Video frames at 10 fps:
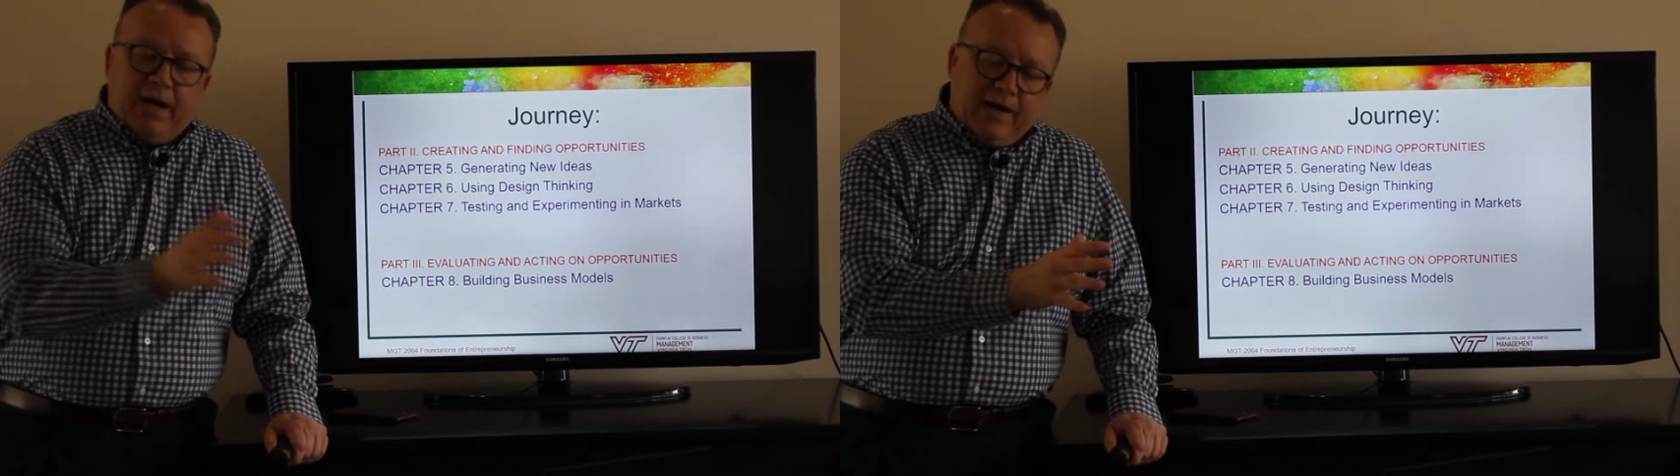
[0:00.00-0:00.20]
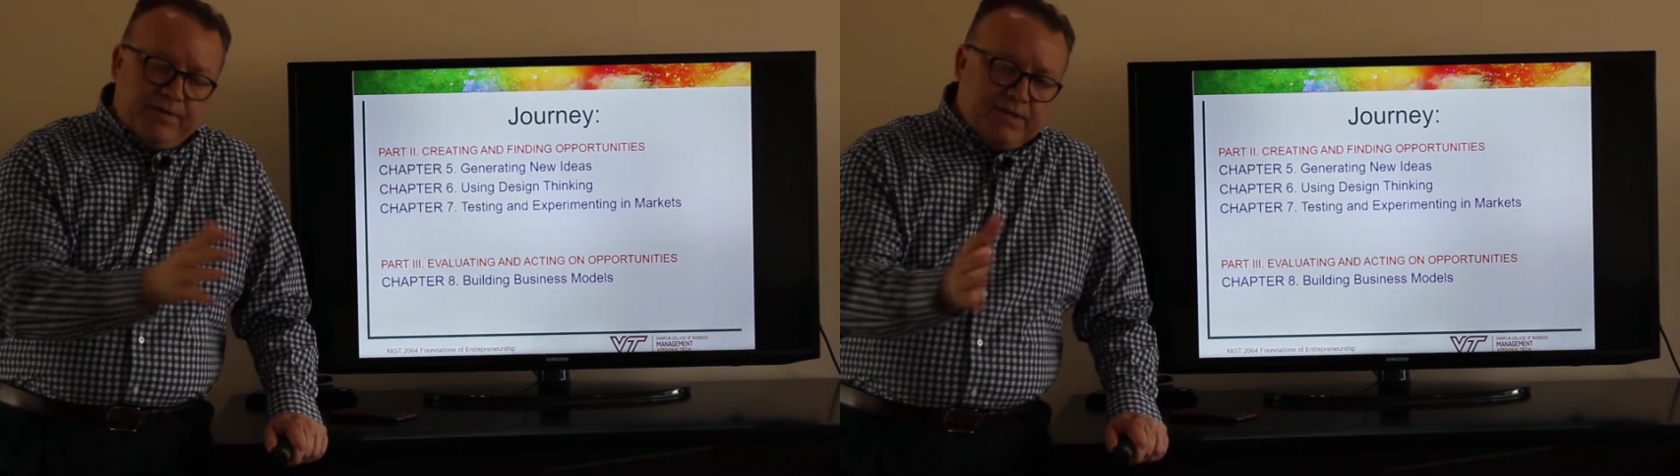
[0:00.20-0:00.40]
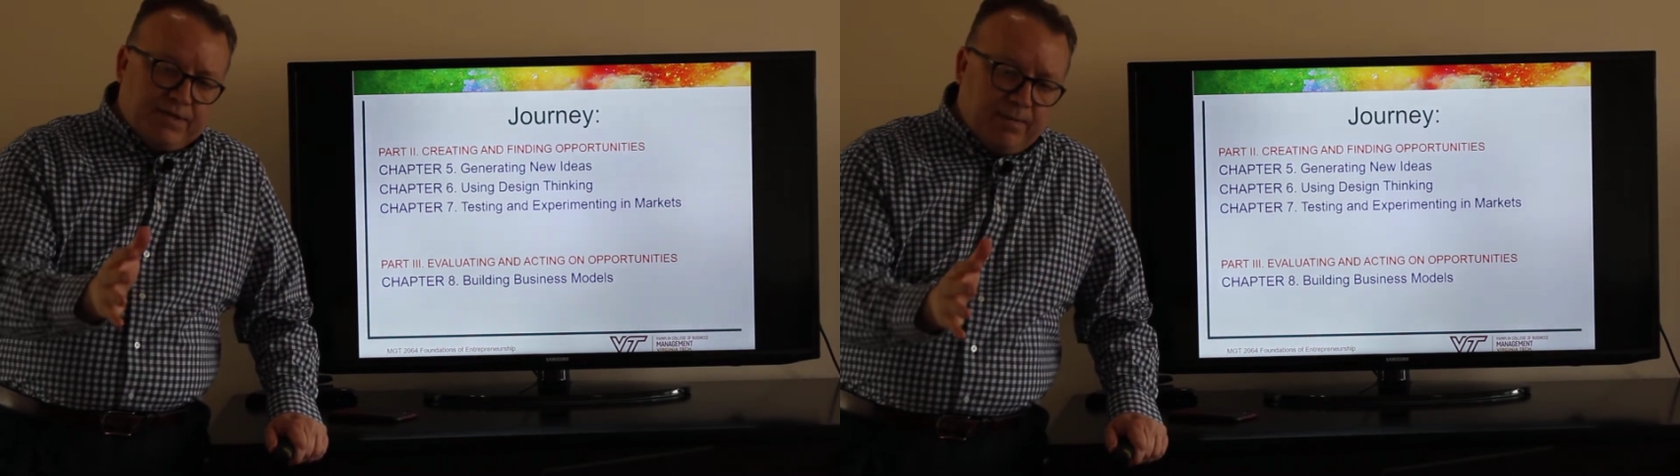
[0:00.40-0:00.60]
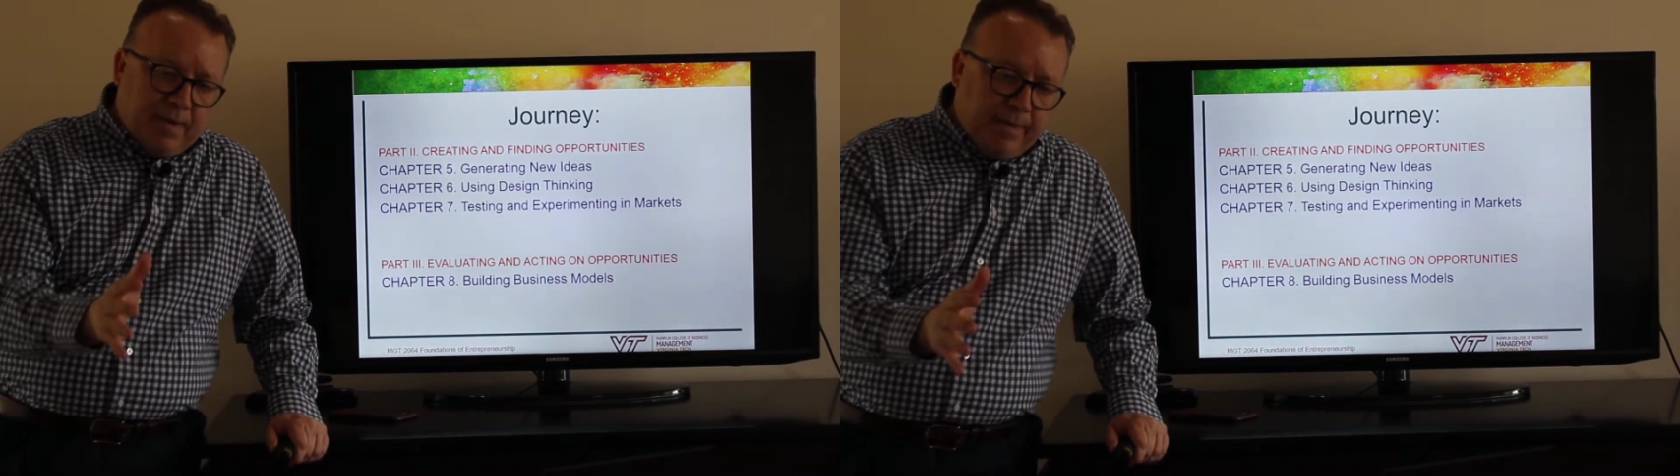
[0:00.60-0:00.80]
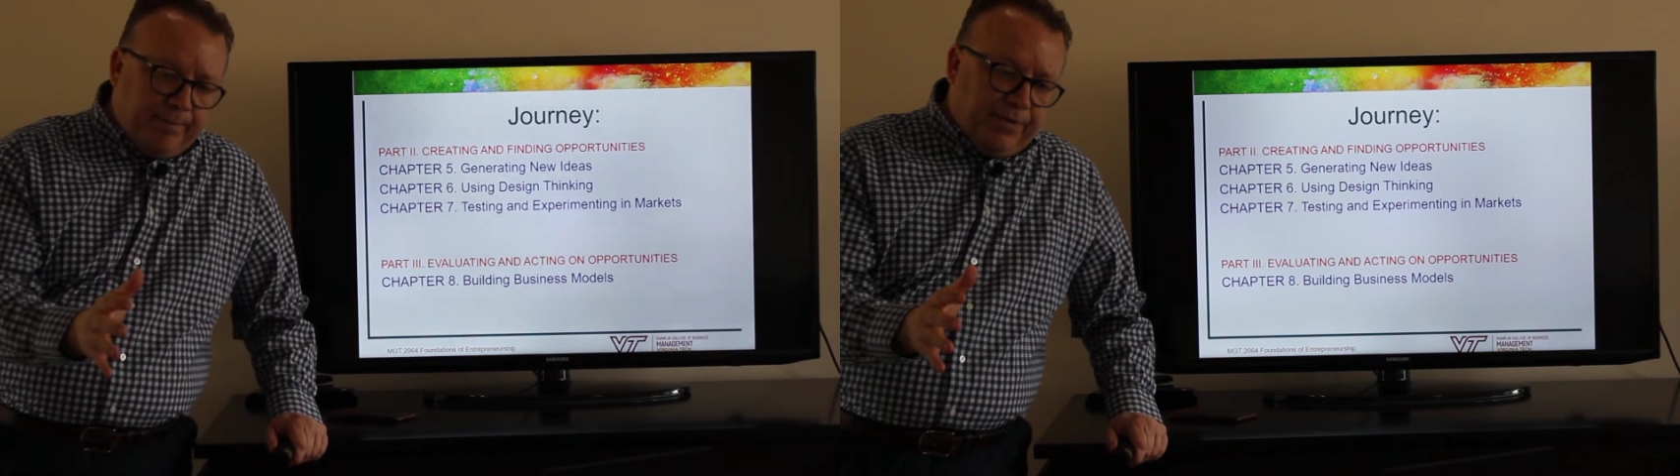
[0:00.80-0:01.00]
having
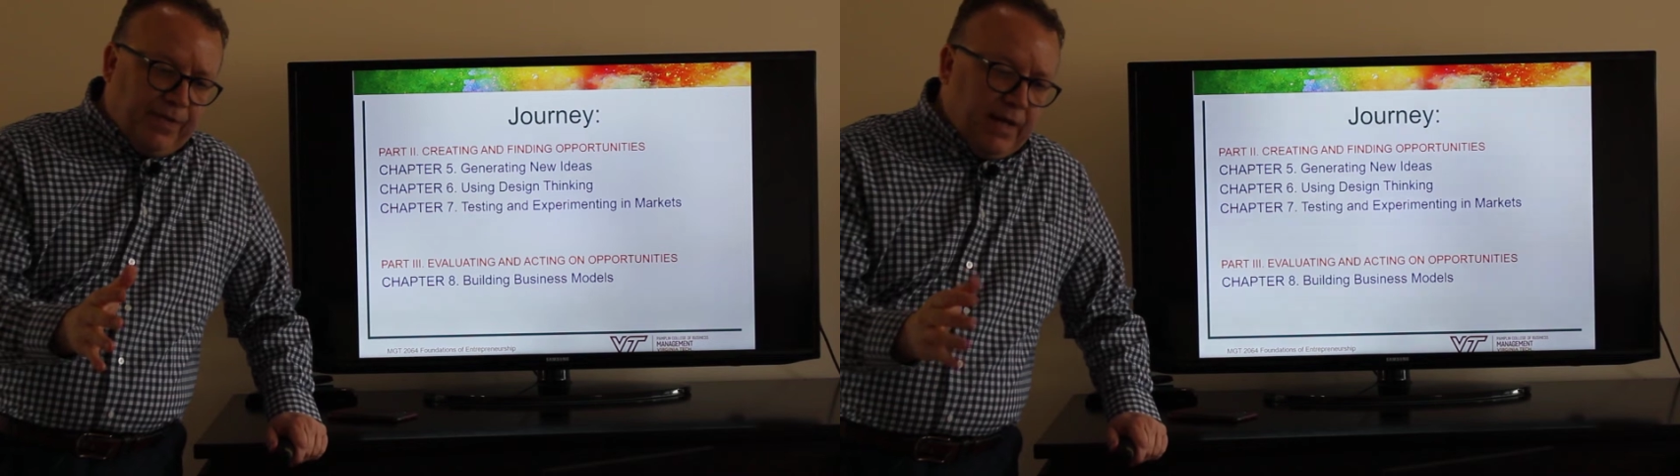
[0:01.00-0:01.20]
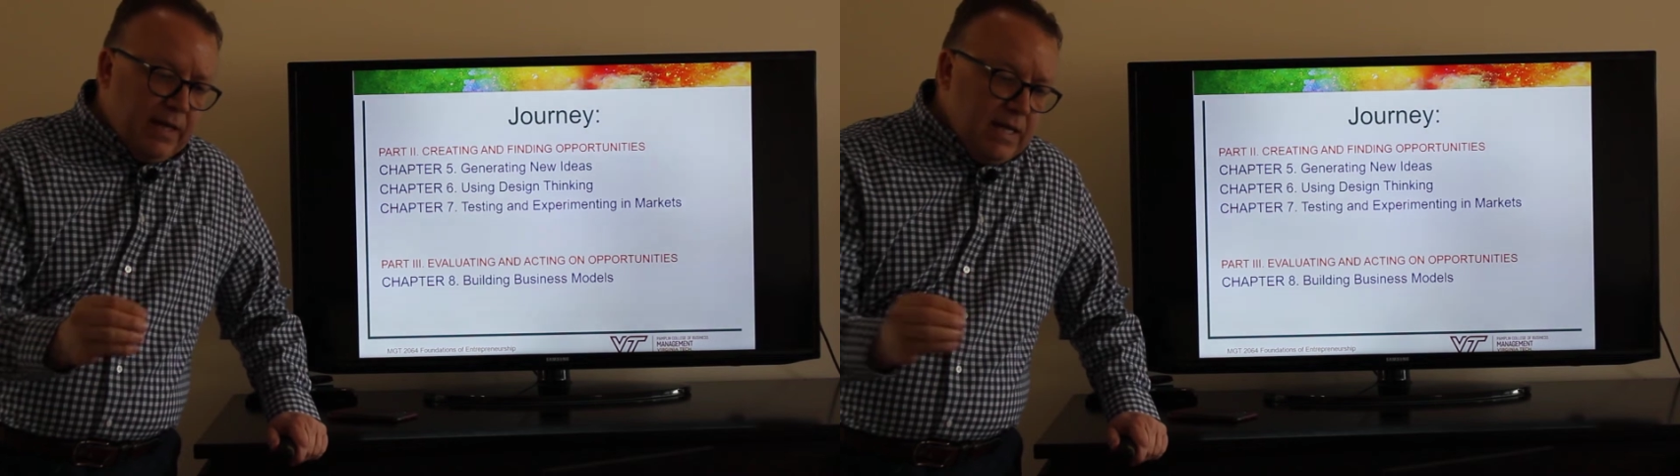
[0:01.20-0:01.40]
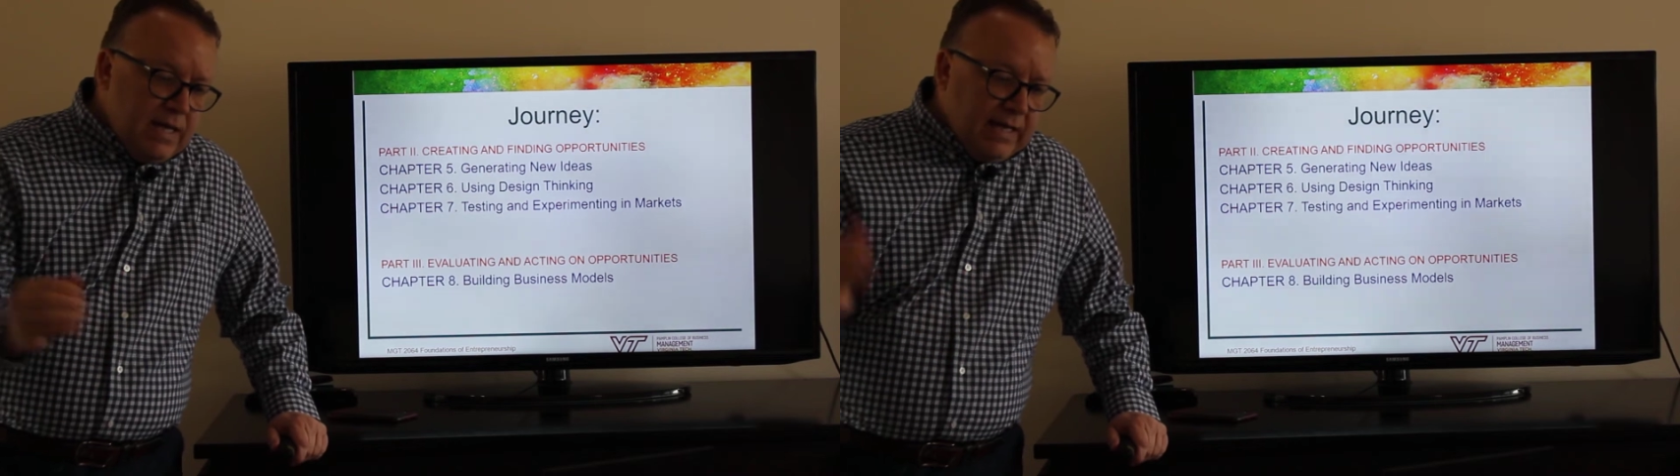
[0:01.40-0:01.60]
some empathy,